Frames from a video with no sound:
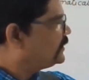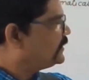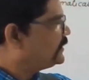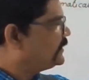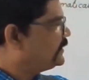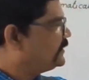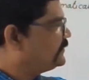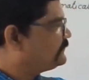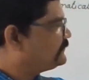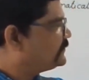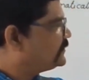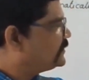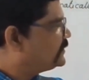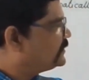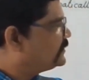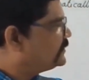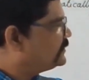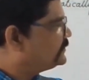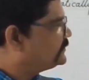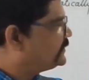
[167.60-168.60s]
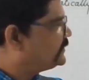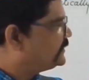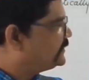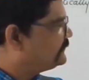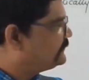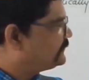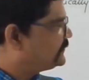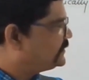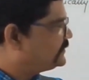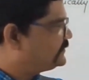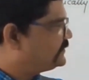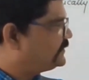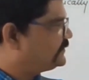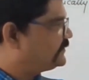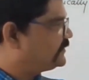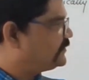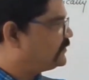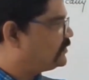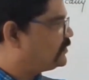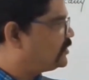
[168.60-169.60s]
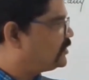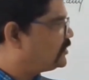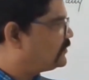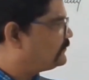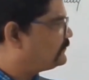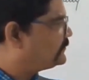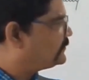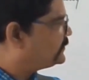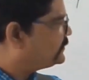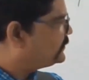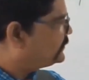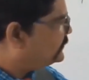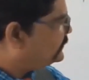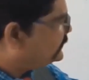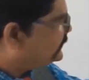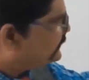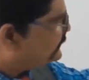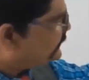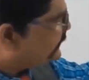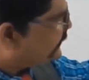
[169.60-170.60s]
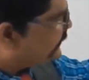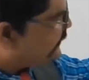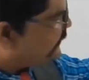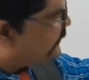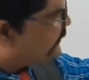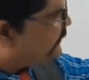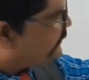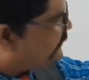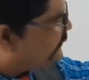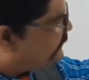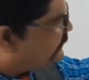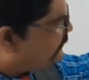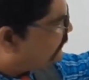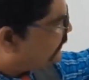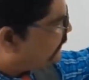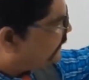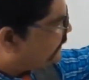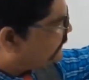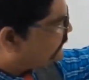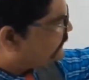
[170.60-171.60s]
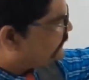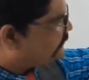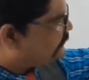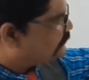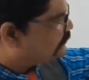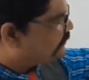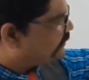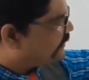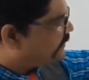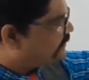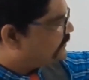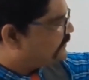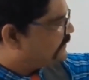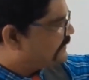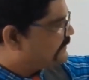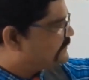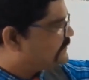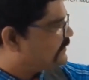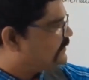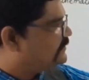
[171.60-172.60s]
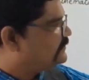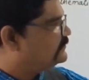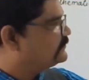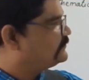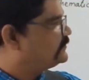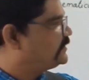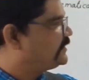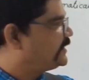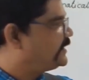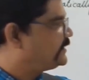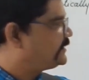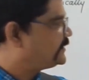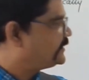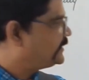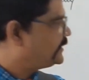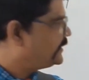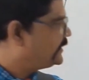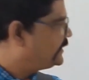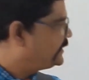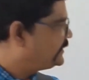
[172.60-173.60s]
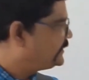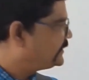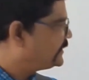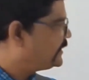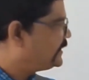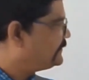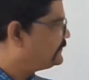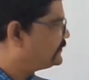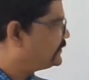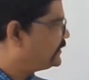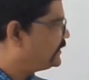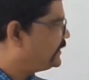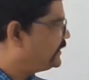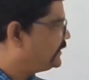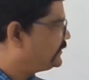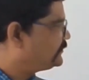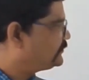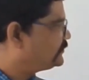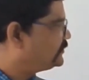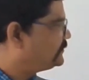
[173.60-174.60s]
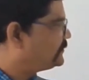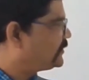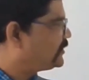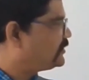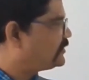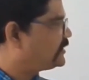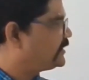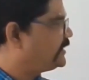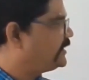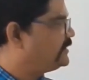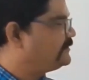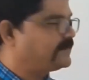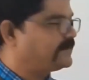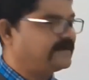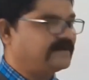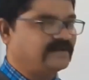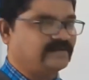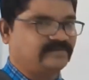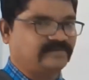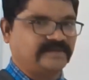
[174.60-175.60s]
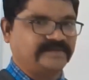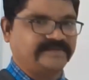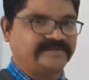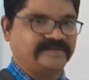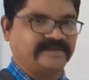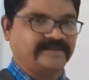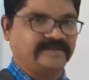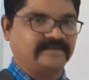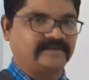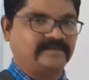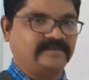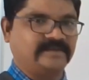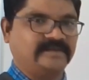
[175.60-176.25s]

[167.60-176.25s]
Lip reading: if the differentiation of this x raised to n is done, we get n times x to the power n minus 1 say.